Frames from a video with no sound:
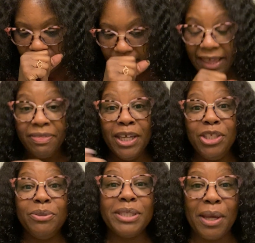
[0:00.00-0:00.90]
And
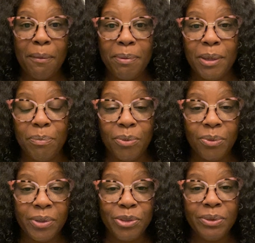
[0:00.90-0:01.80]
then you tell people,
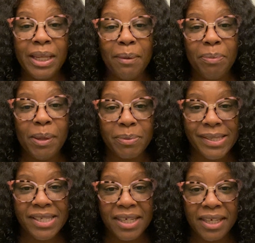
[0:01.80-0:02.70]
or you let people
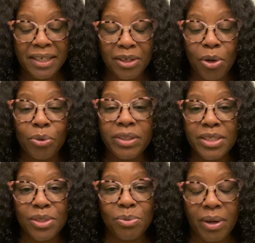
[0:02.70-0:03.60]
see, oh,
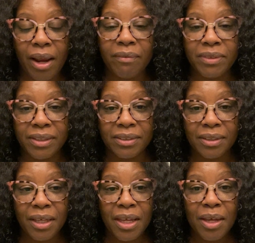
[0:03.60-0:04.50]
this is what I've done.
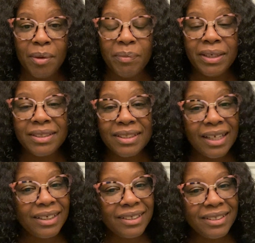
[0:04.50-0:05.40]
But it's
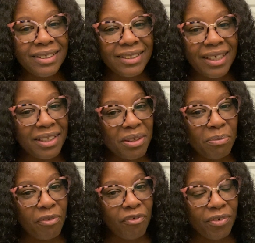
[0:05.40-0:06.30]
not good to tell
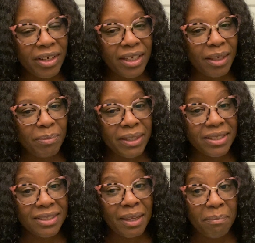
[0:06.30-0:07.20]
them beforehand,
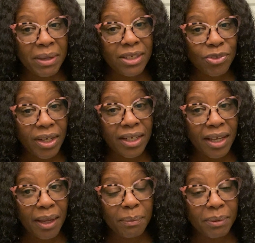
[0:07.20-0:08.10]
because they may try to
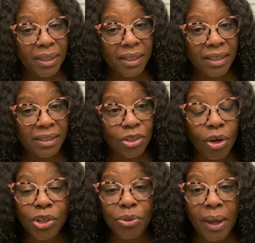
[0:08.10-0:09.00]
copy and
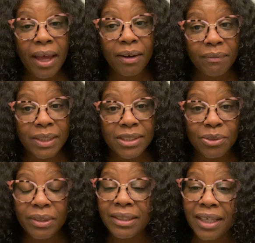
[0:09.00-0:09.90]
talk you out of it
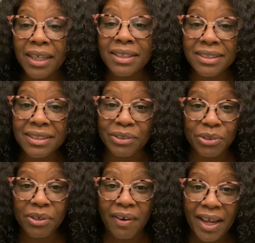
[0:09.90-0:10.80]
so that they can steal
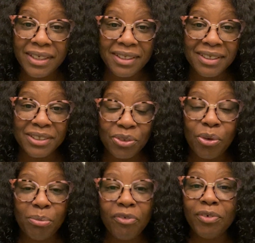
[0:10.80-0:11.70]
your idea and do
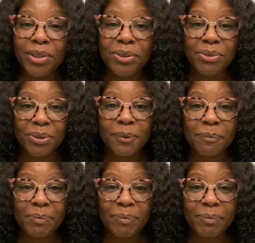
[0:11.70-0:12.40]
it before you do.